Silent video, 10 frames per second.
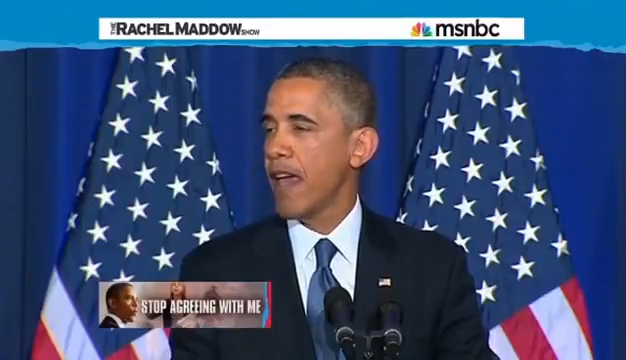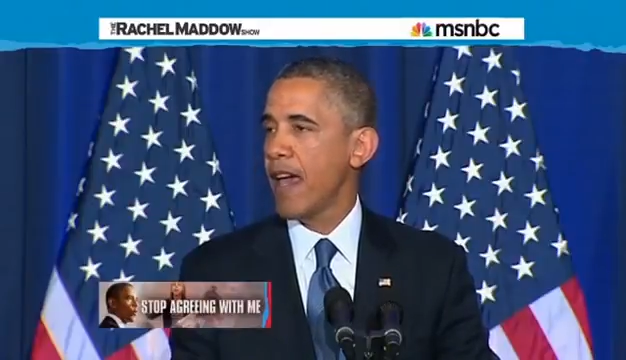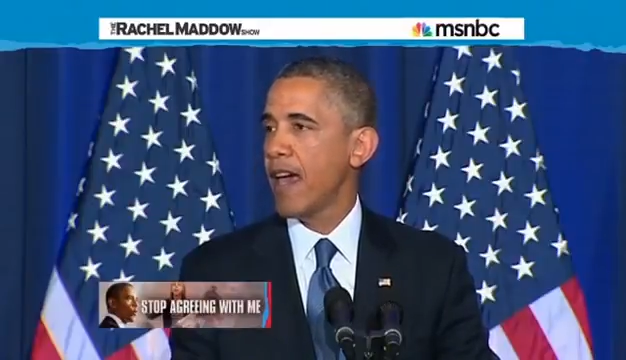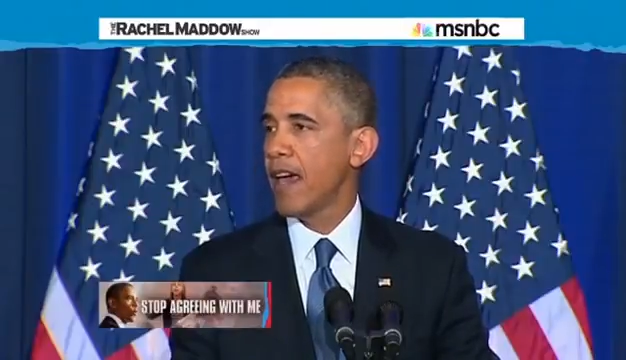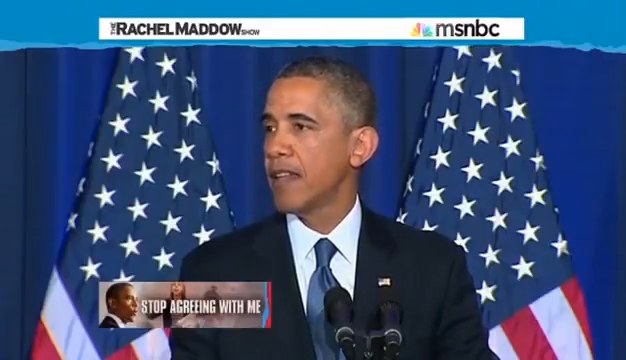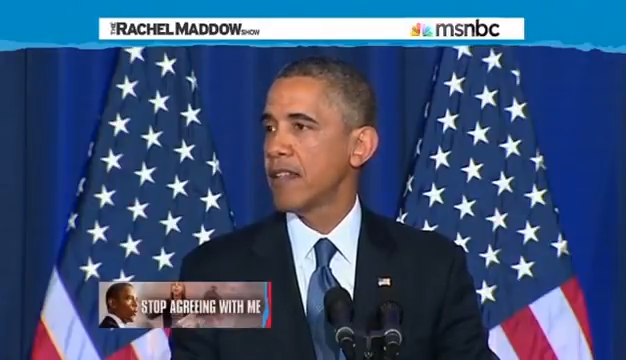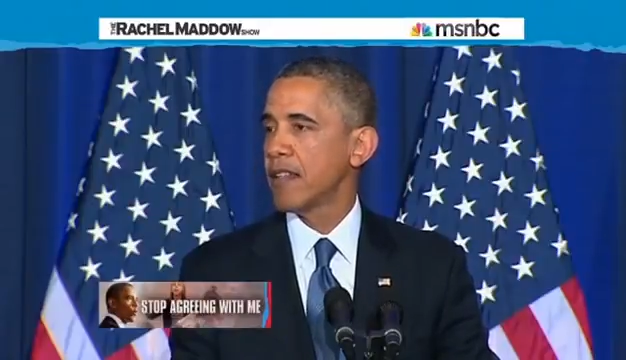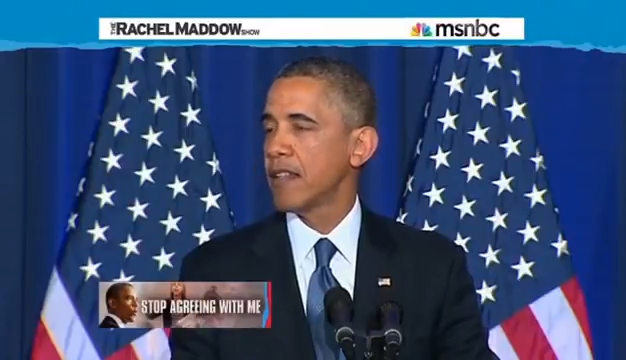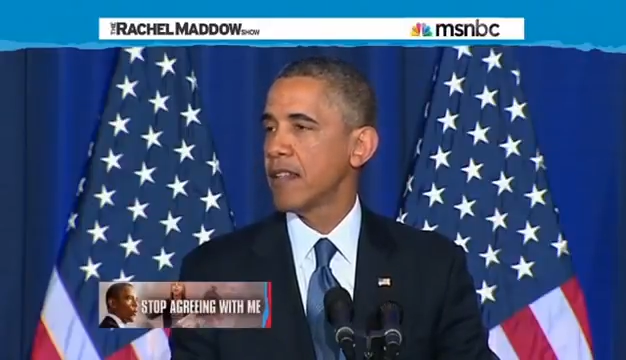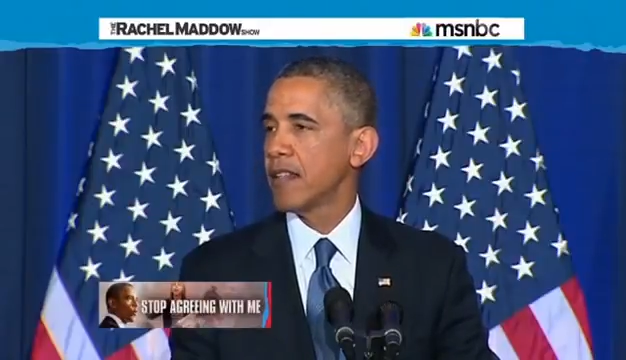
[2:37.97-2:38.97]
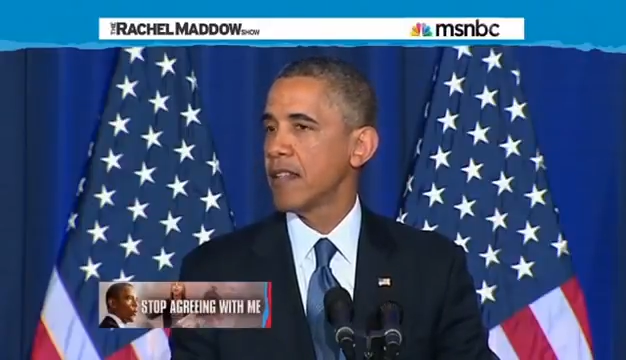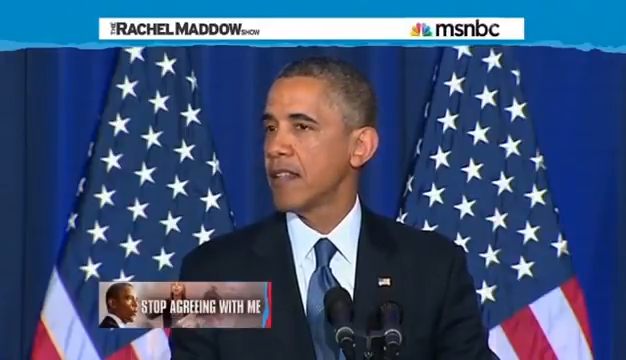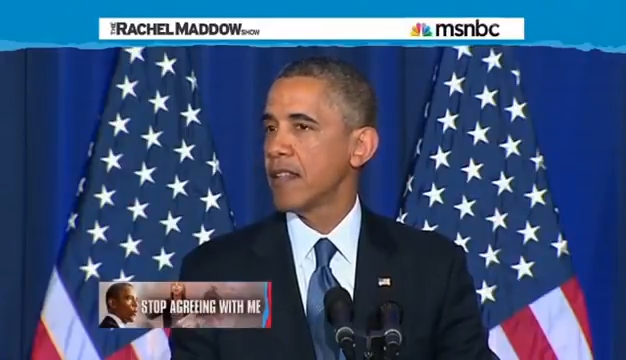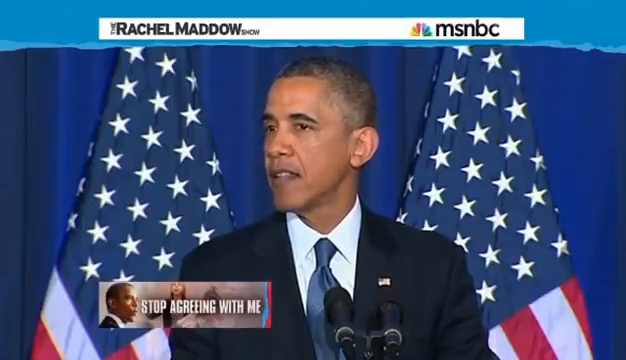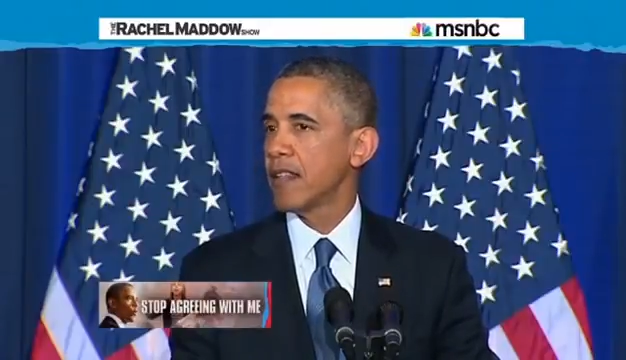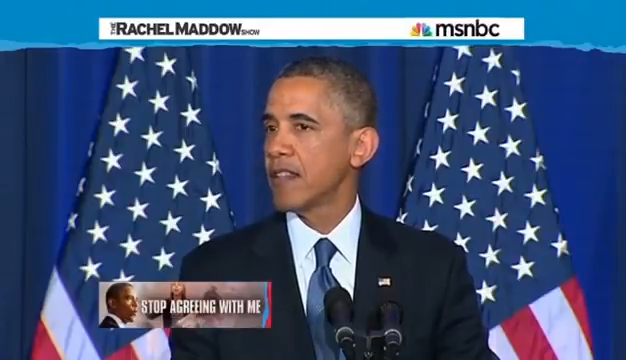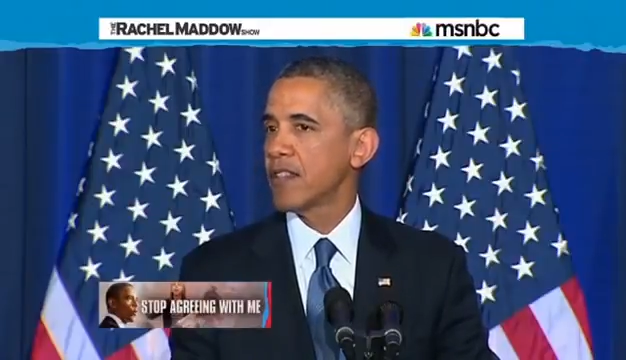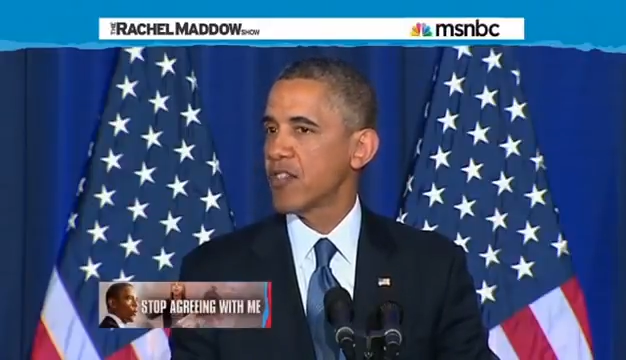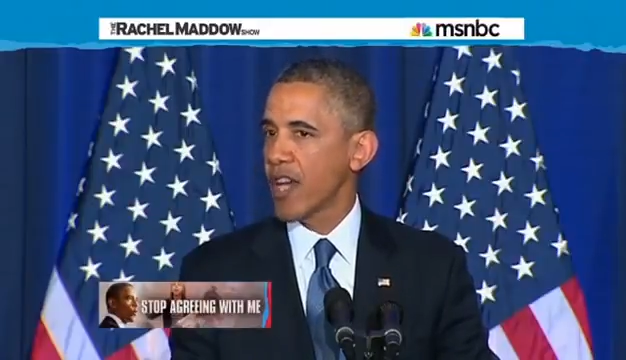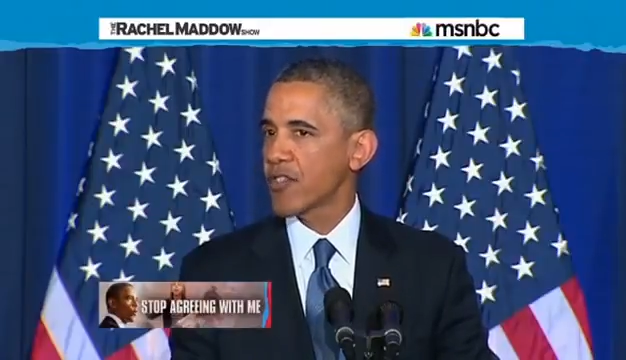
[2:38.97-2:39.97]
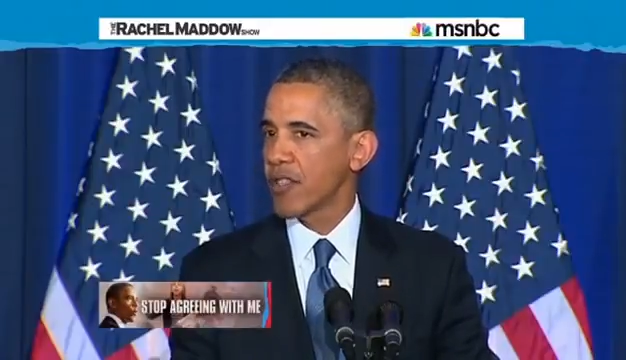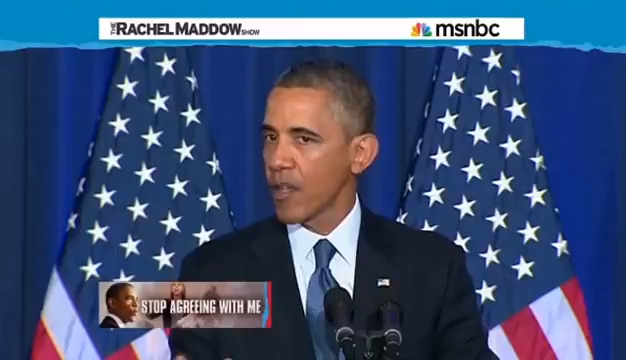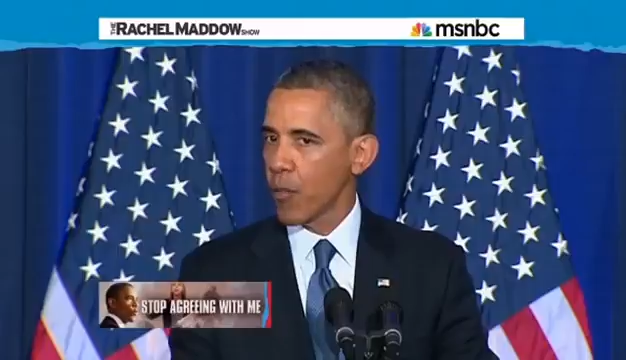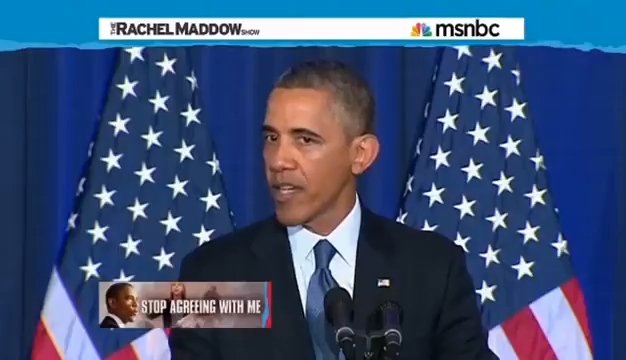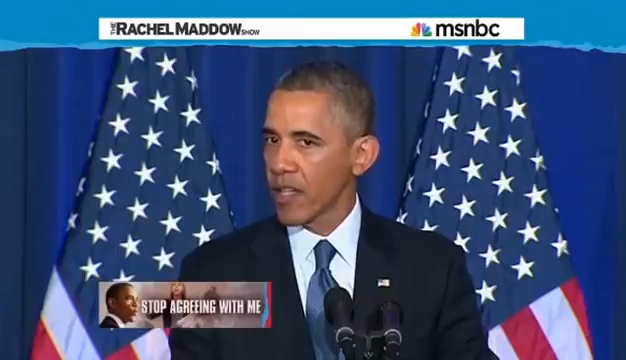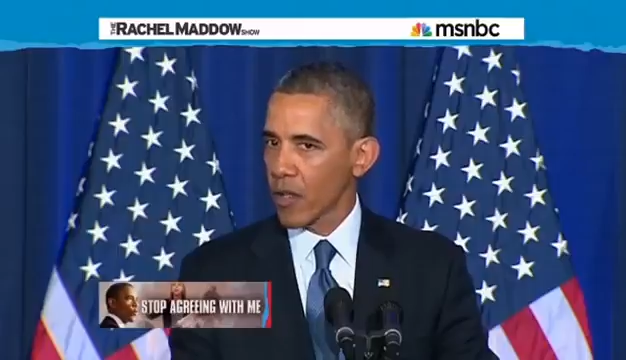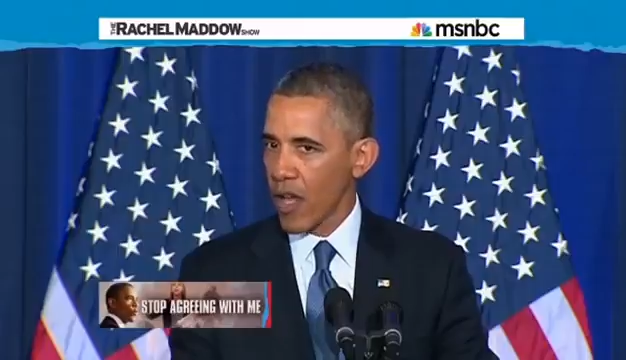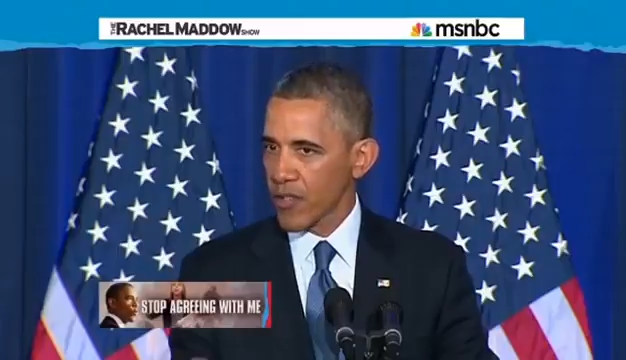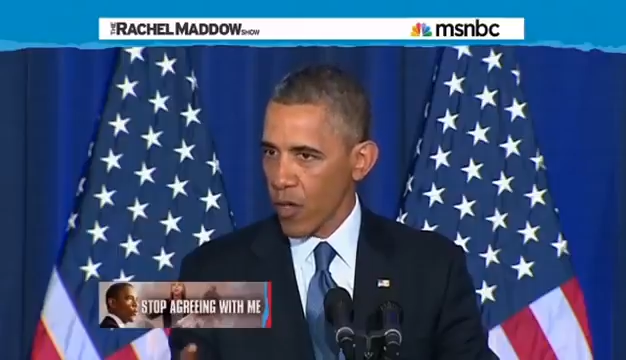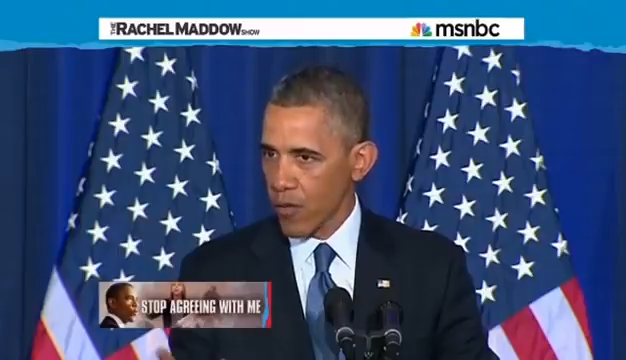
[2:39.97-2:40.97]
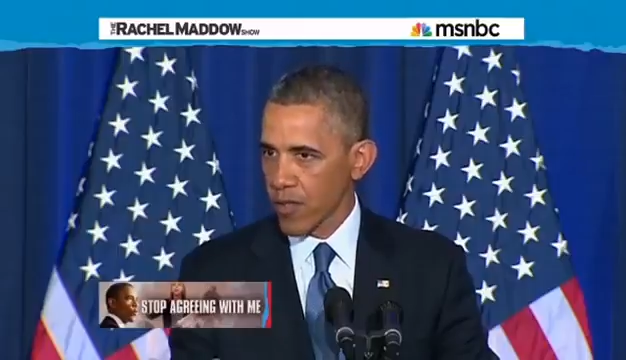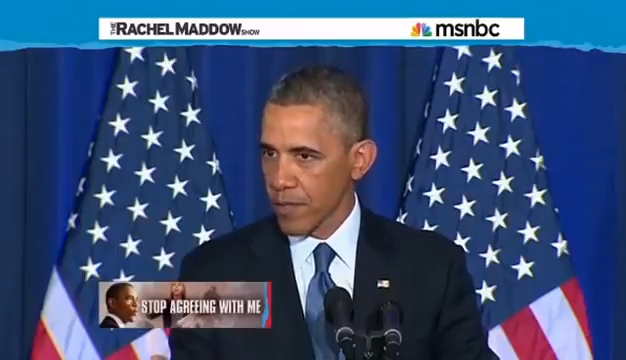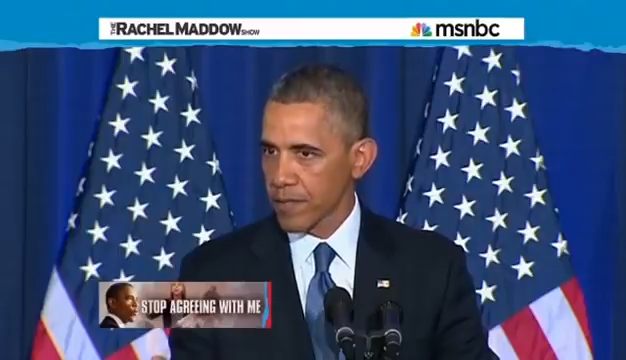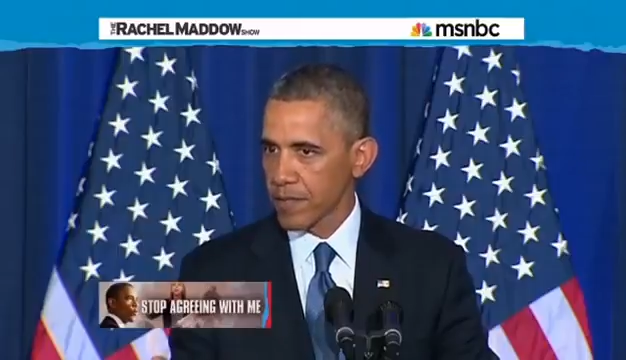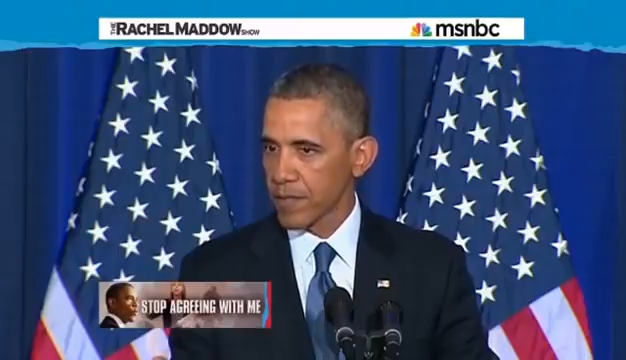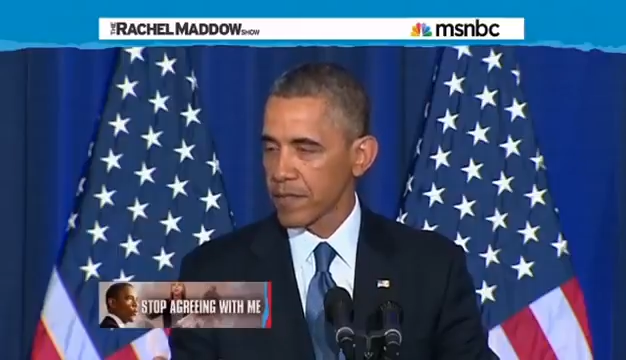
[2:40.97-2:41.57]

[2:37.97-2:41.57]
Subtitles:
And the suggestion that we can gloss over them